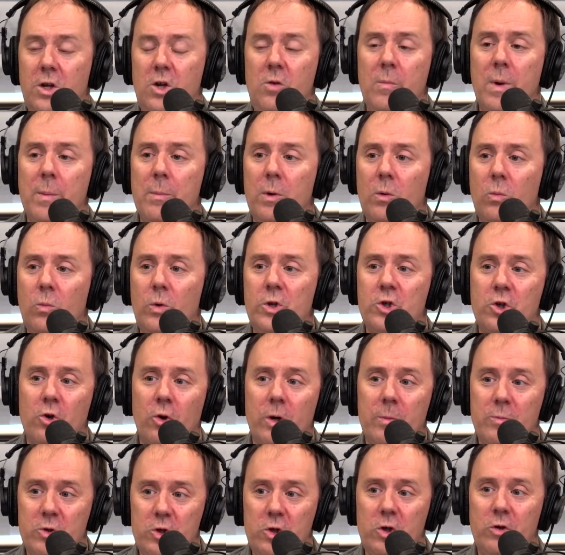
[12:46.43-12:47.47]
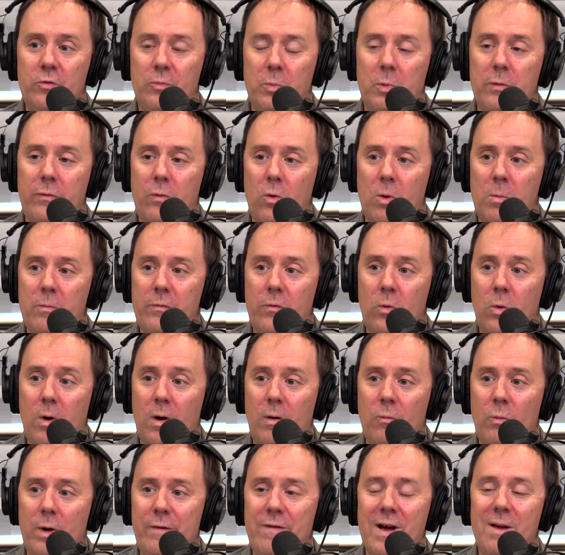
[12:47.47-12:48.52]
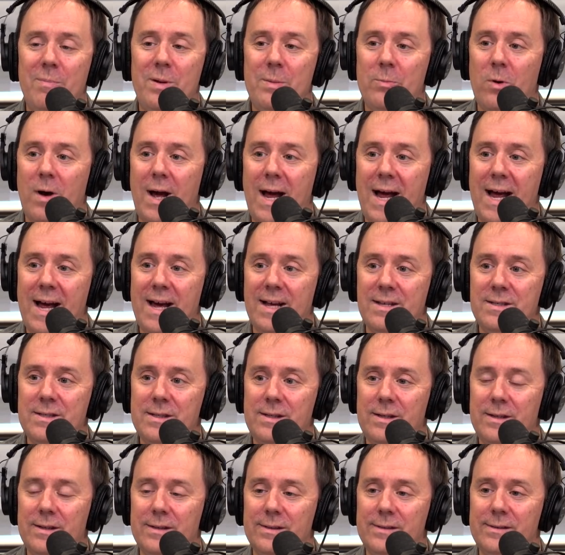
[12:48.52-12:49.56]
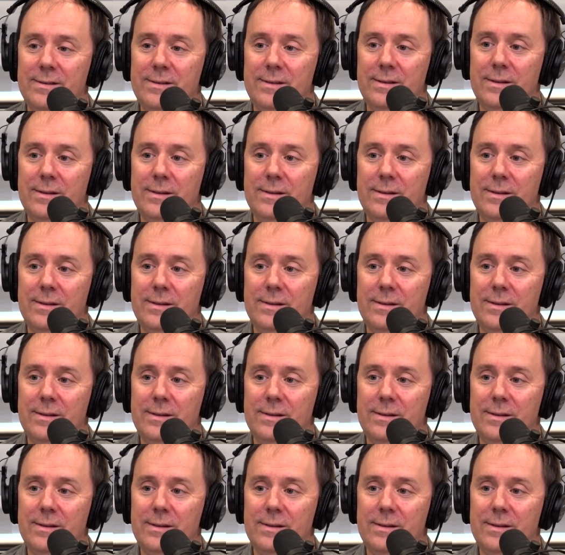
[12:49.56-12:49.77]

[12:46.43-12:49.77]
you remember which groups you've performed for? We've had people ask, and